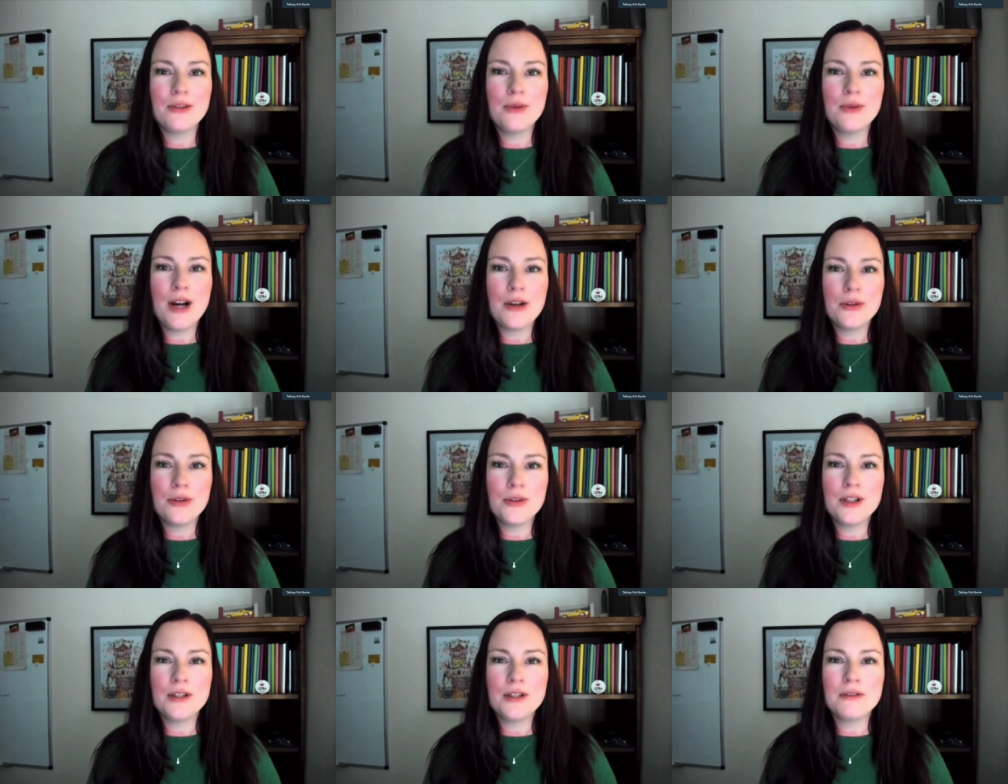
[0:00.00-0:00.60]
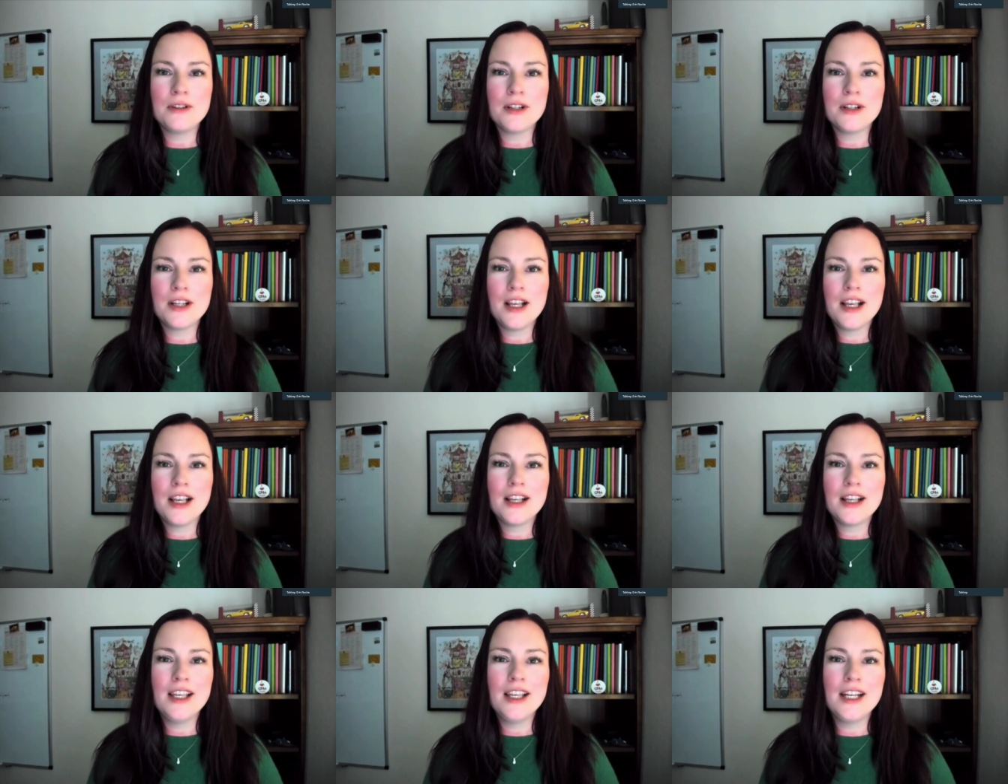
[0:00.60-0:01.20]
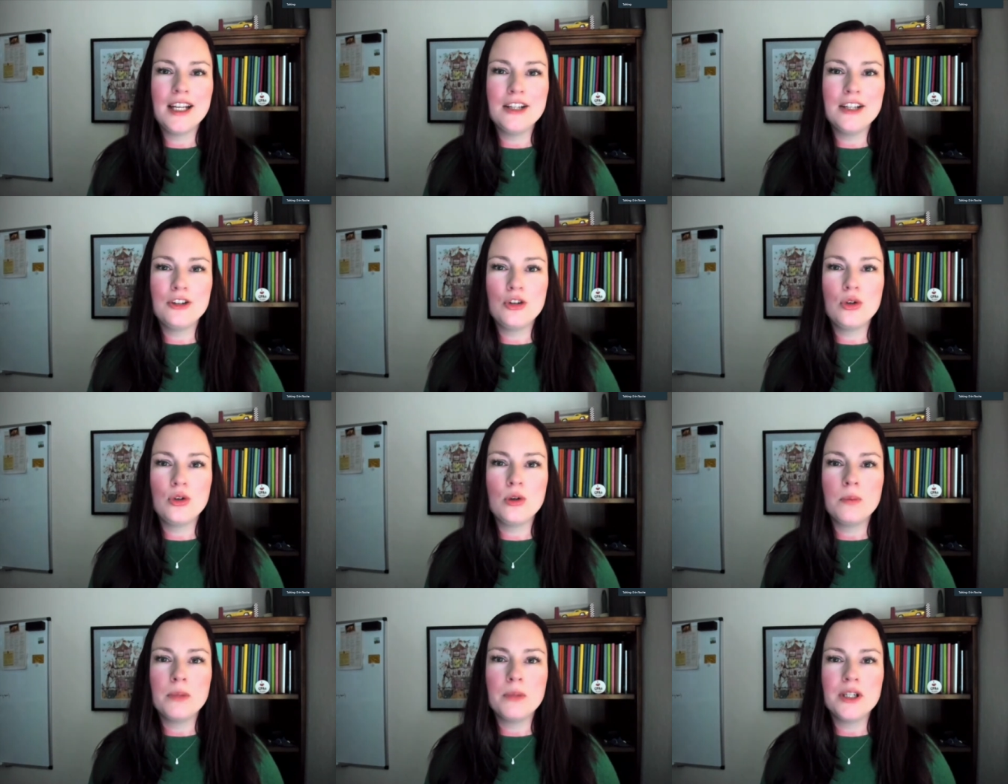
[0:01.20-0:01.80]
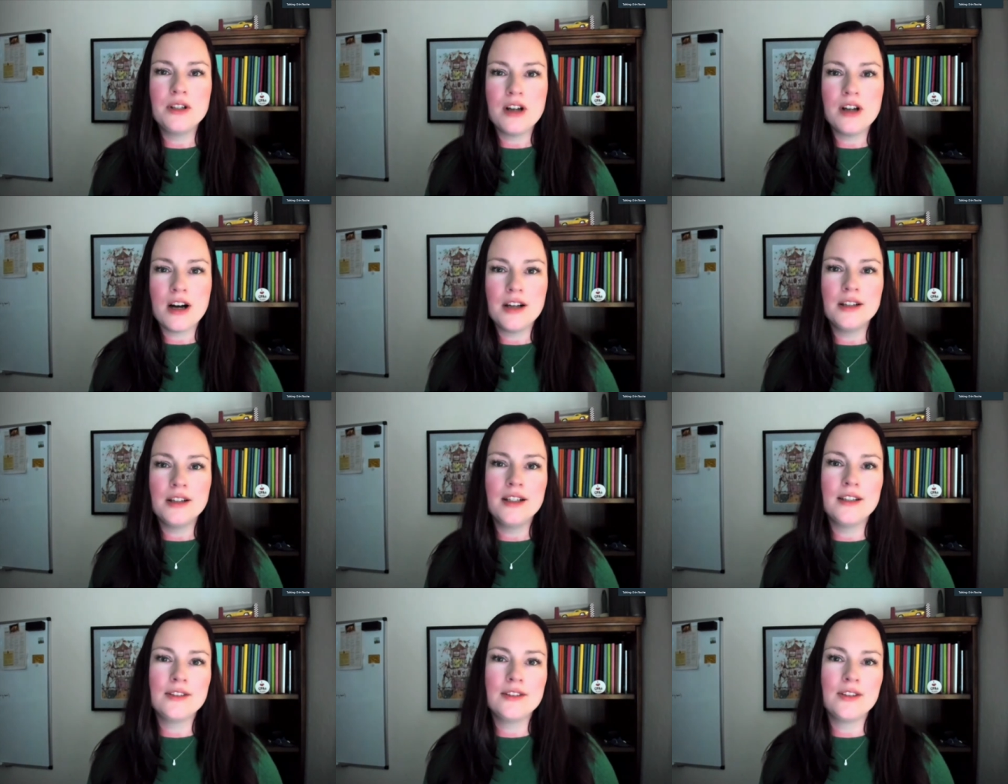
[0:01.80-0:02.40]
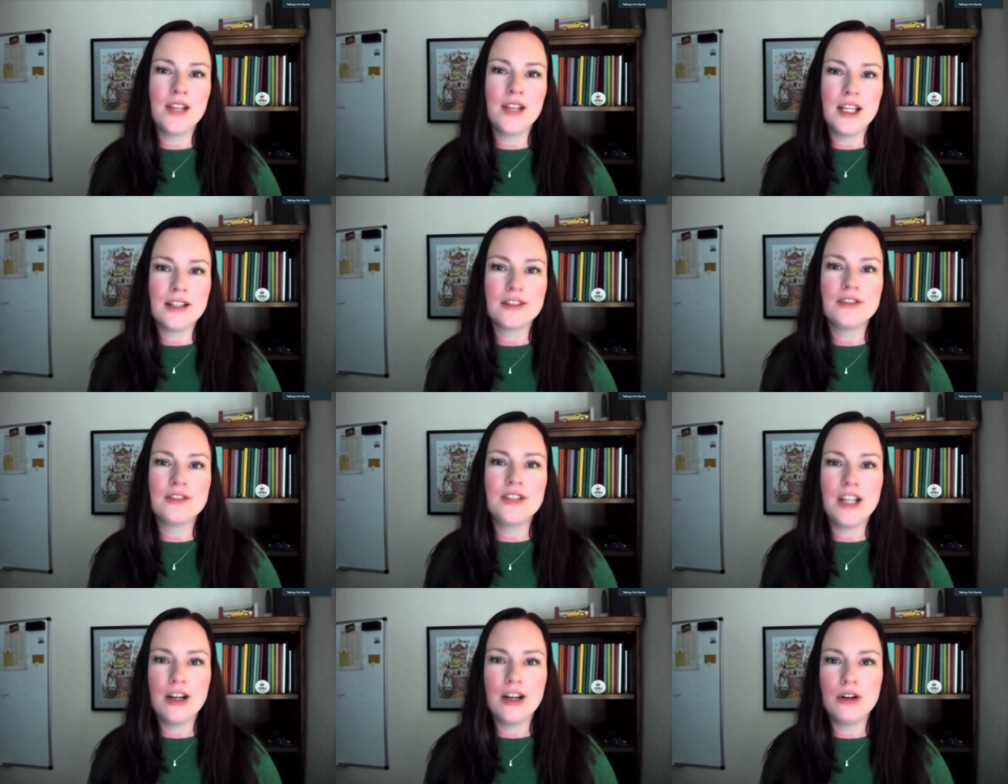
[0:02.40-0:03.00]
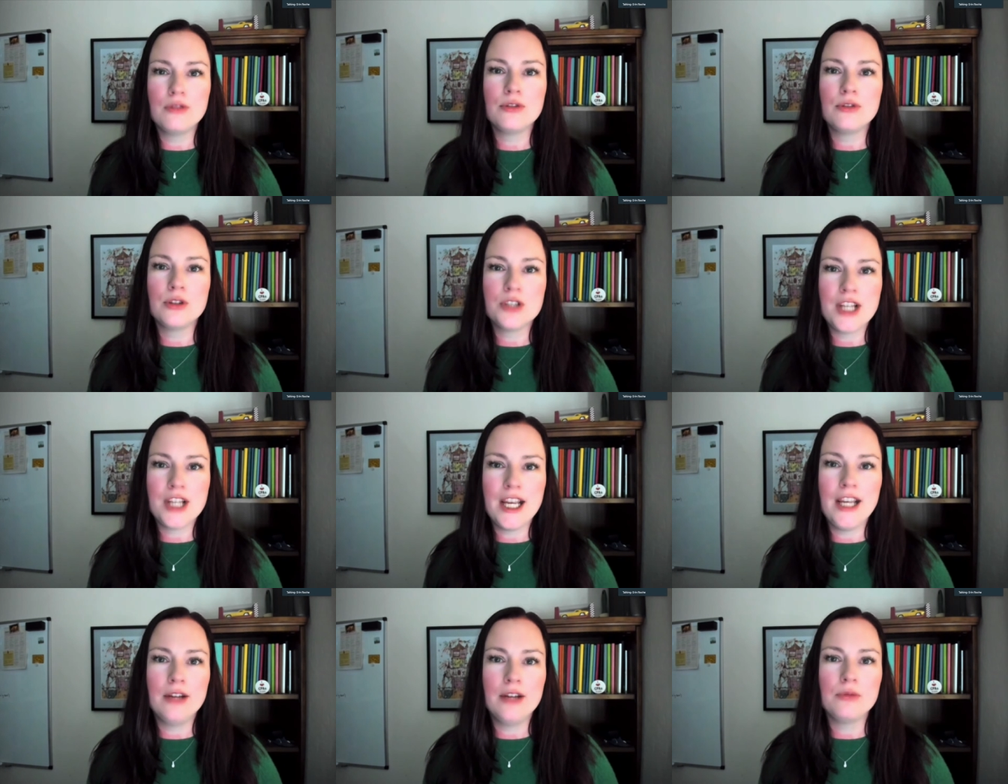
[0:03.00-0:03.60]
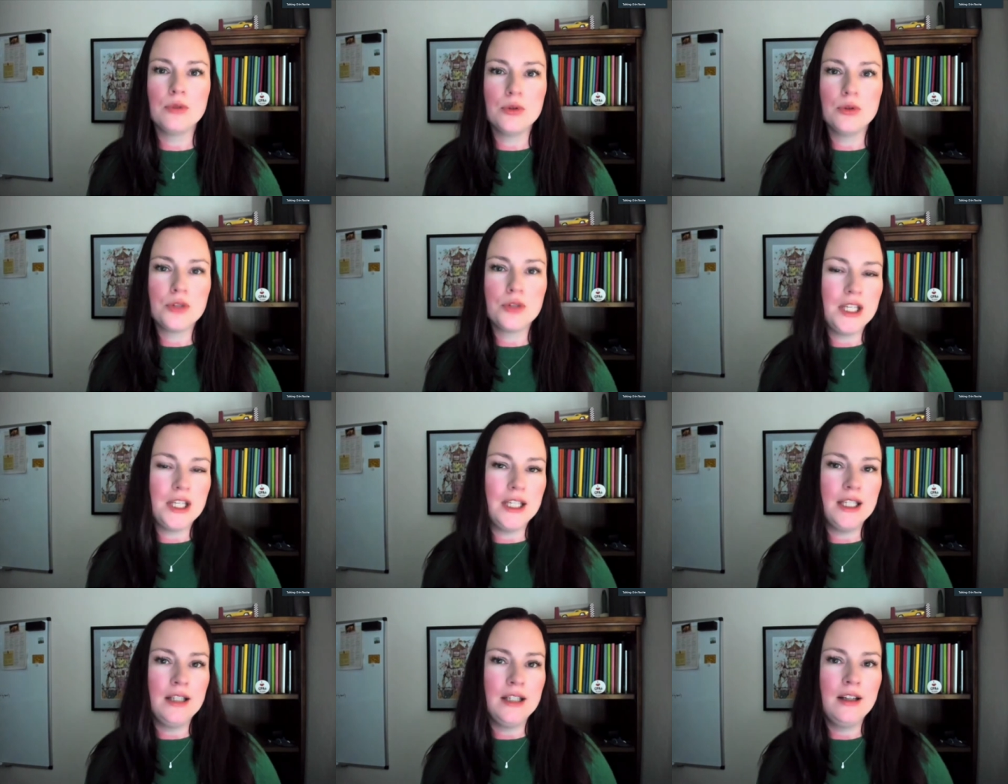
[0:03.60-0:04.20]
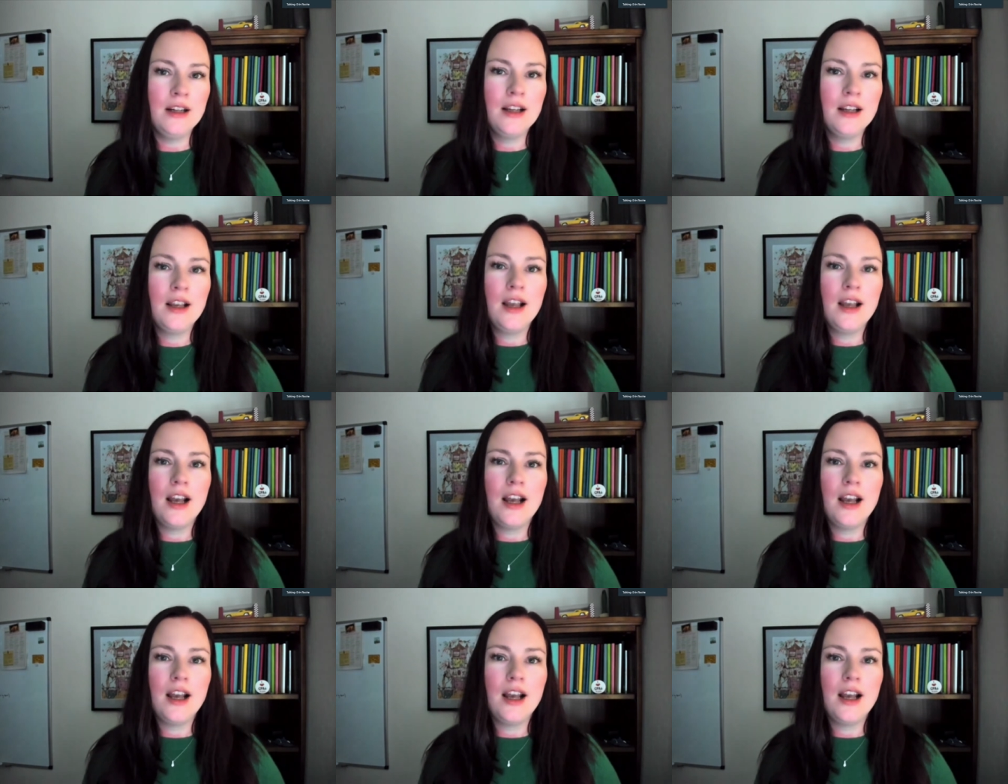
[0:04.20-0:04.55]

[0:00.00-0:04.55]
rather than getting into a monotonous, like, day over day routine,